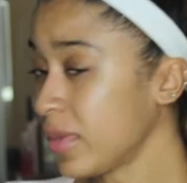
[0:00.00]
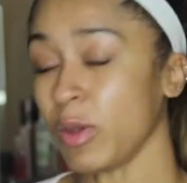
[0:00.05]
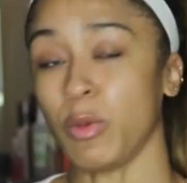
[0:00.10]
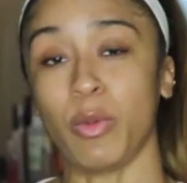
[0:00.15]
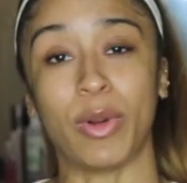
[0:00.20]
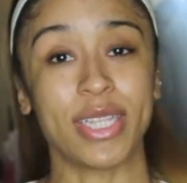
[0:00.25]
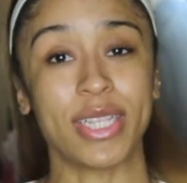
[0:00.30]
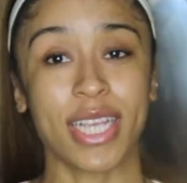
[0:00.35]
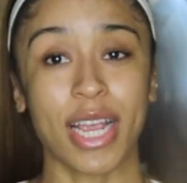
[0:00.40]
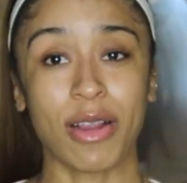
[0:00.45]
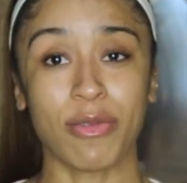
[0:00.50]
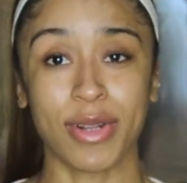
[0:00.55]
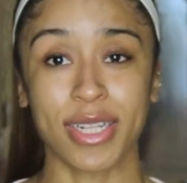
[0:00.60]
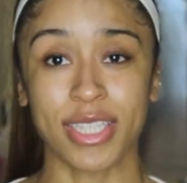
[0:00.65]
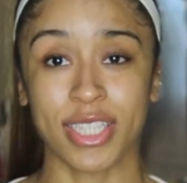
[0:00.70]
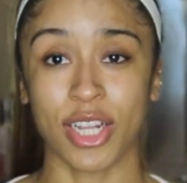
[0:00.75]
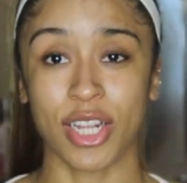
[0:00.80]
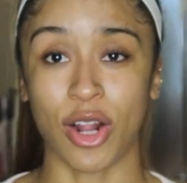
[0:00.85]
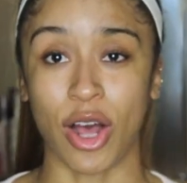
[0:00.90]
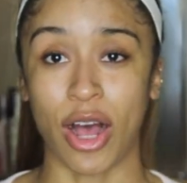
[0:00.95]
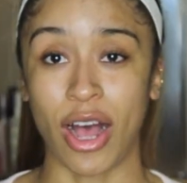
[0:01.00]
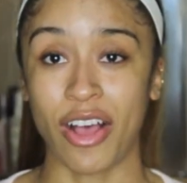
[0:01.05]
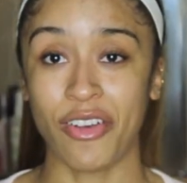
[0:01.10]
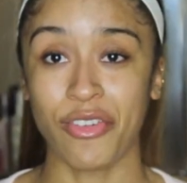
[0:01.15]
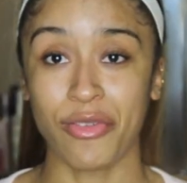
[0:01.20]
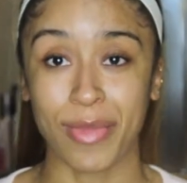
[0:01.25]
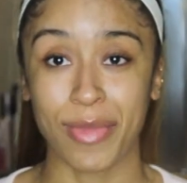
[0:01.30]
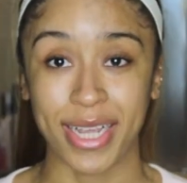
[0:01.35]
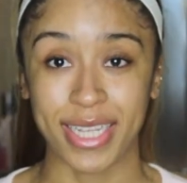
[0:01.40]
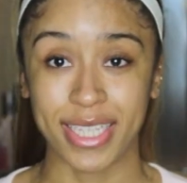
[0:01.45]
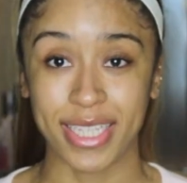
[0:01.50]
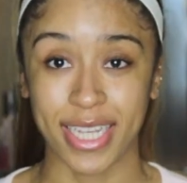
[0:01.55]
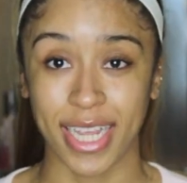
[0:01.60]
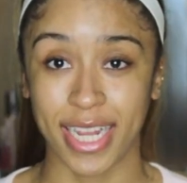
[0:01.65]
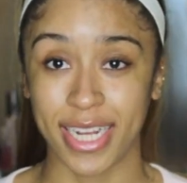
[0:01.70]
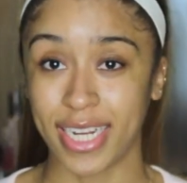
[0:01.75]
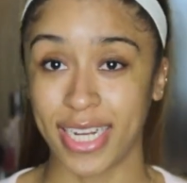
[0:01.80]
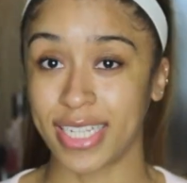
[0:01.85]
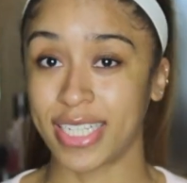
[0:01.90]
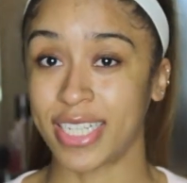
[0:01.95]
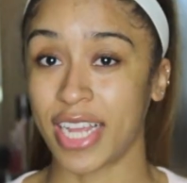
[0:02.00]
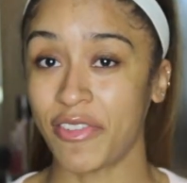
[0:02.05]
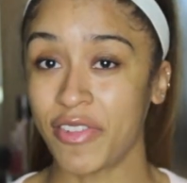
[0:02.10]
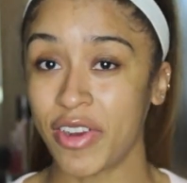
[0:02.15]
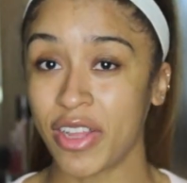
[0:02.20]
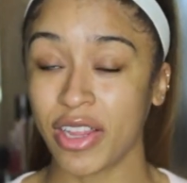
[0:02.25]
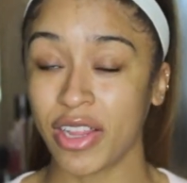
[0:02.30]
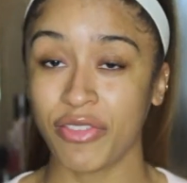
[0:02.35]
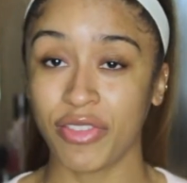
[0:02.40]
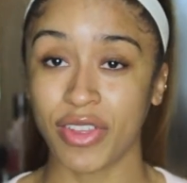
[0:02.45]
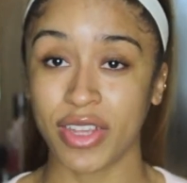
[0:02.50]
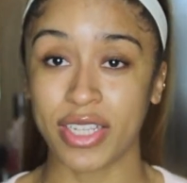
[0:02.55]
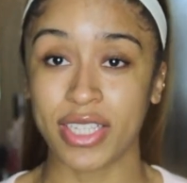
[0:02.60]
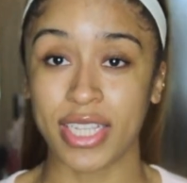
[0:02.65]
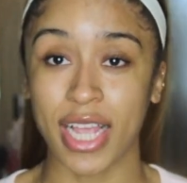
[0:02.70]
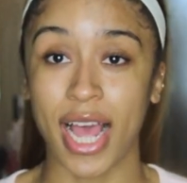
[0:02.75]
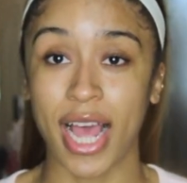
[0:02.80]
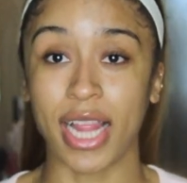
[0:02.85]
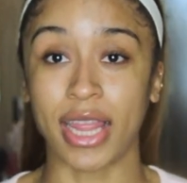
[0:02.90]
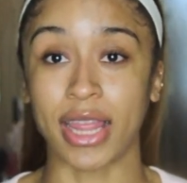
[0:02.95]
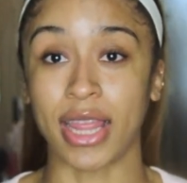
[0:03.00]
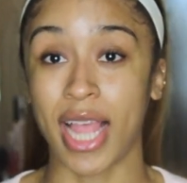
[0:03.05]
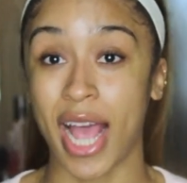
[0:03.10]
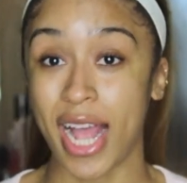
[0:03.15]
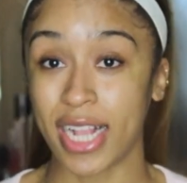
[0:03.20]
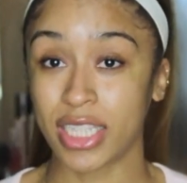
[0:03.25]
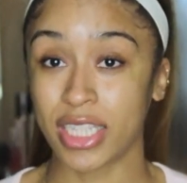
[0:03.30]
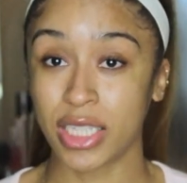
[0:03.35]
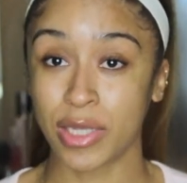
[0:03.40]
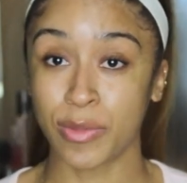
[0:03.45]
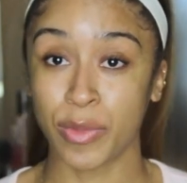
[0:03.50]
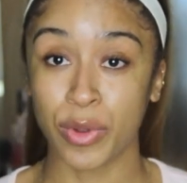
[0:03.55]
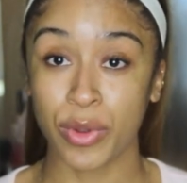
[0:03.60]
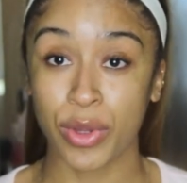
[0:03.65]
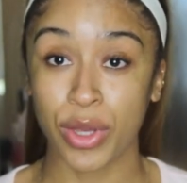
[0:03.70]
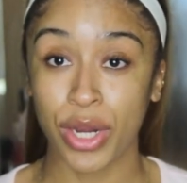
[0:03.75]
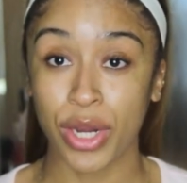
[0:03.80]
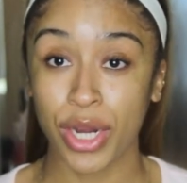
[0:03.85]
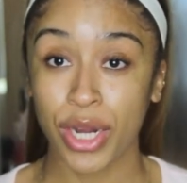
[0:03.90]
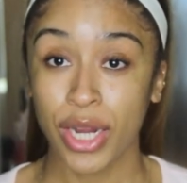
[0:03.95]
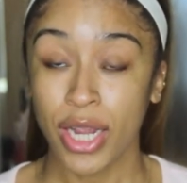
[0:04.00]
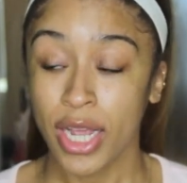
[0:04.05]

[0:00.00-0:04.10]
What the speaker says: once I rinse it off, my skin definitely feels a lot smoother